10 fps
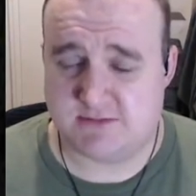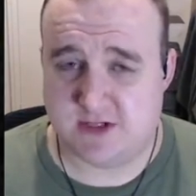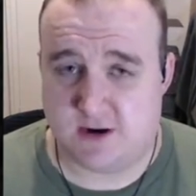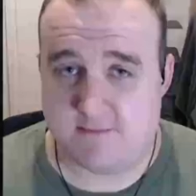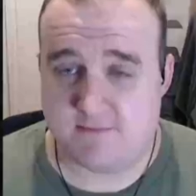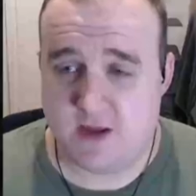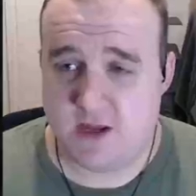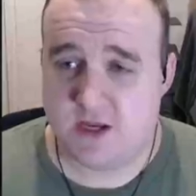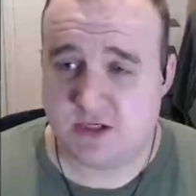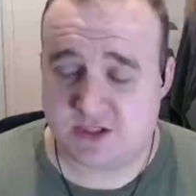time.
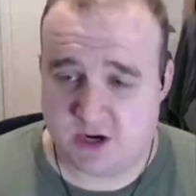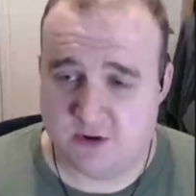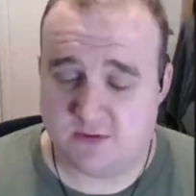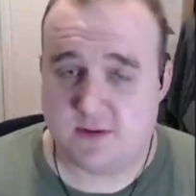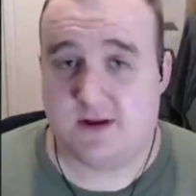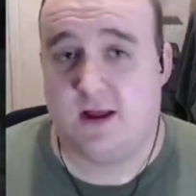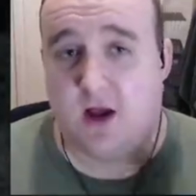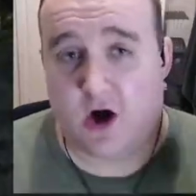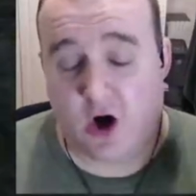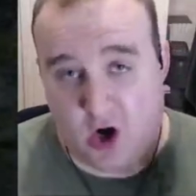So,
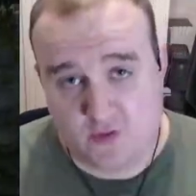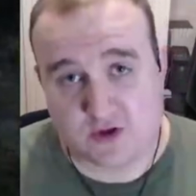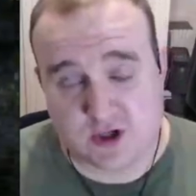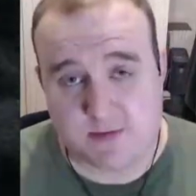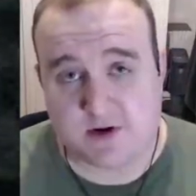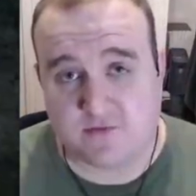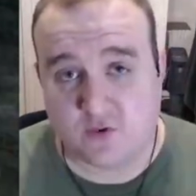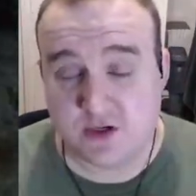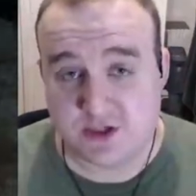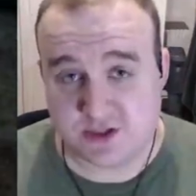on the topic of
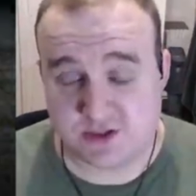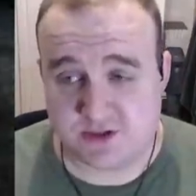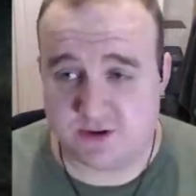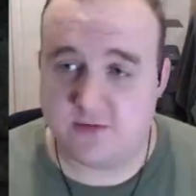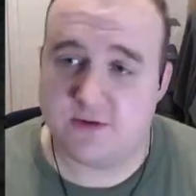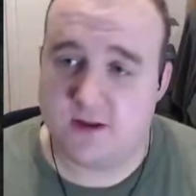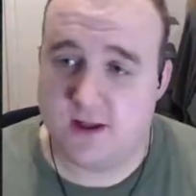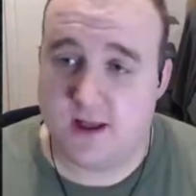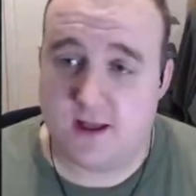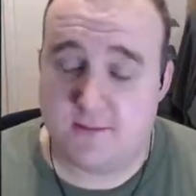what you should do,
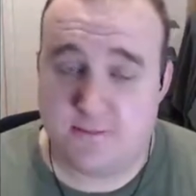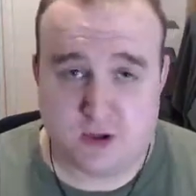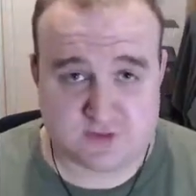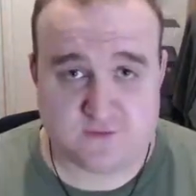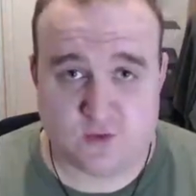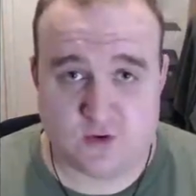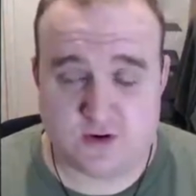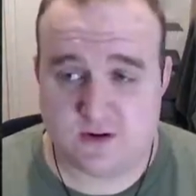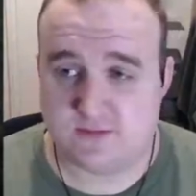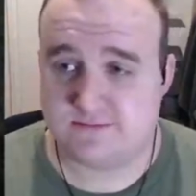push forward,
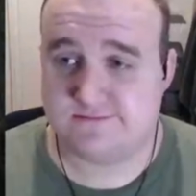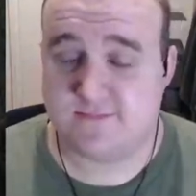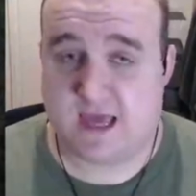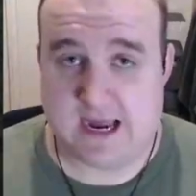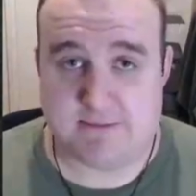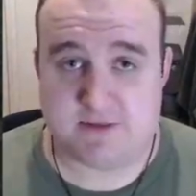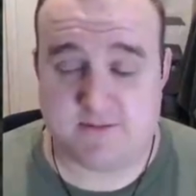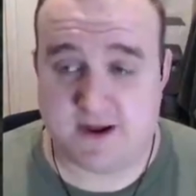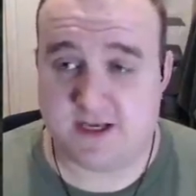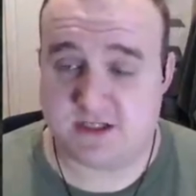cap the
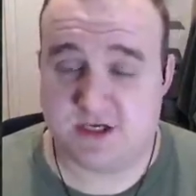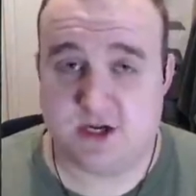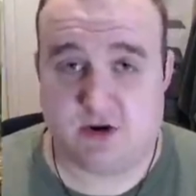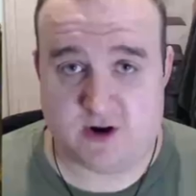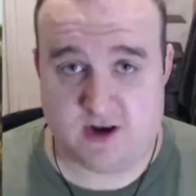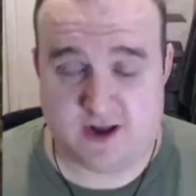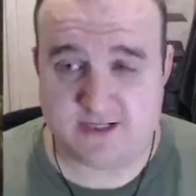base. You're in a light